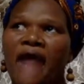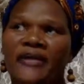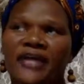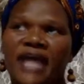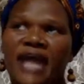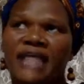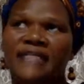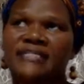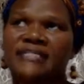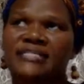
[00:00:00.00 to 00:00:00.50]

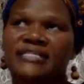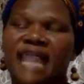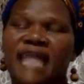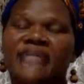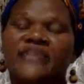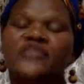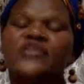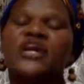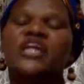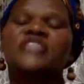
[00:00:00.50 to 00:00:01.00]
areas
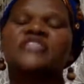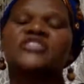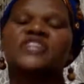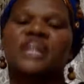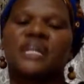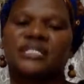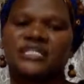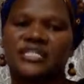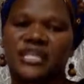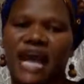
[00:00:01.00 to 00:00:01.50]
that
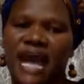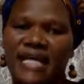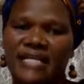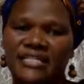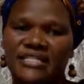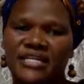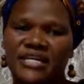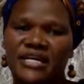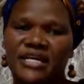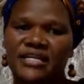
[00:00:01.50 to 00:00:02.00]
nurtured
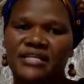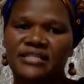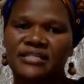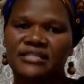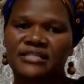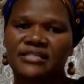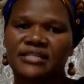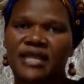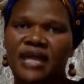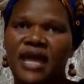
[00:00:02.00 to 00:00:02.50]

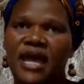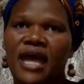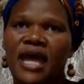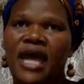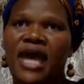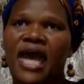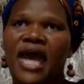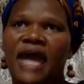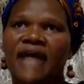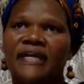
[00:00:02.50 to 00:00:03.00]
ideas,
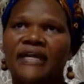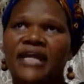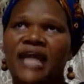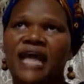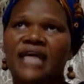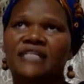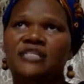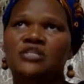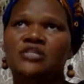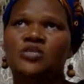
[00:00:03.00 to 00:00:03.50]

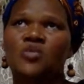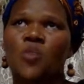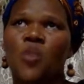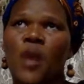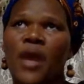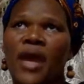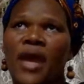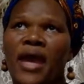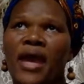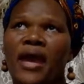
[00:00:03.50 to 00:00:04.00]
areas
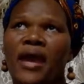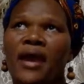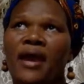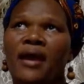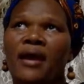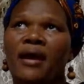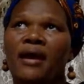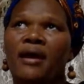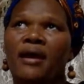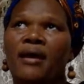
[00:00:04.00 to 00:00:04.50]

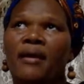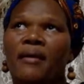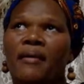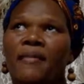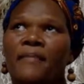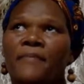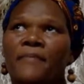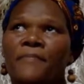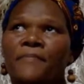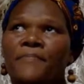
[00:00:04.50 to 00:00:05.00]
where
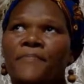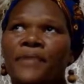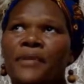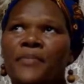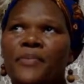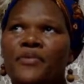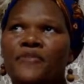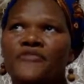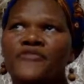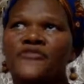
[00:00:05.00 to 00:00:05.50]

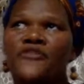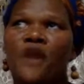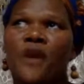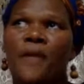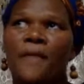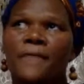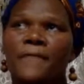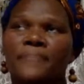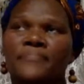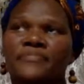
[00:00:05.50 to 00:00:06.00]
people
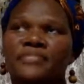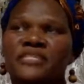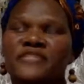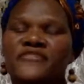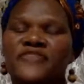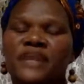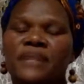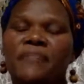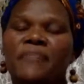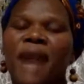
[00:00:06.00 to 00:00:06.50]
from
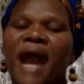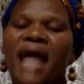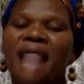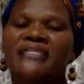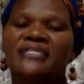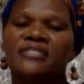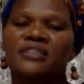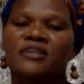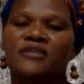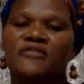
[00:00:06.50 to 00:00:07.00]
different
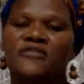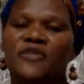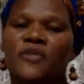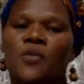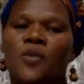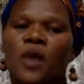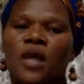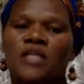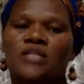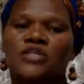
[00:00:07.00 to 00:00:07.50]
parts of
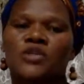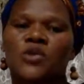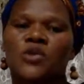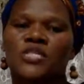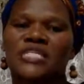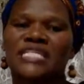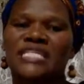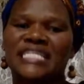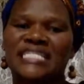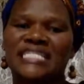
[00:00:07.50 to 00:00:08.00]
the world
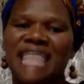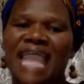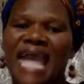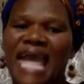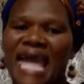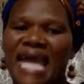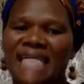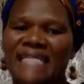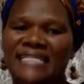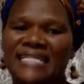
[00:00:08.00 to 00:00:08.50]
could
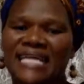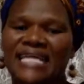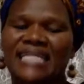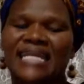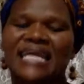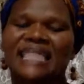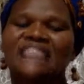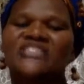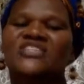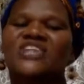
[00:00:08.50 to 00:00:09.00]
interact
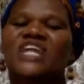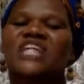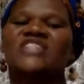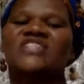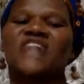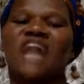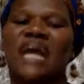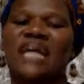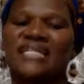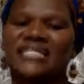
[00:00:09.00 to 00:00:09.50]
and
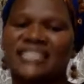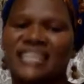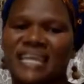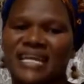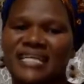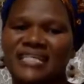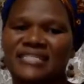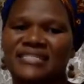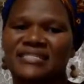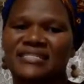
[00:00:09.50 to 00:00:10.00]
exchange
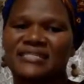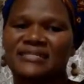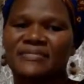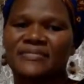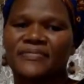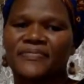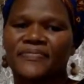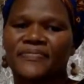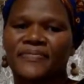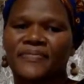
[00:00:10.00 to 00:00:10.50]
ideas.
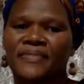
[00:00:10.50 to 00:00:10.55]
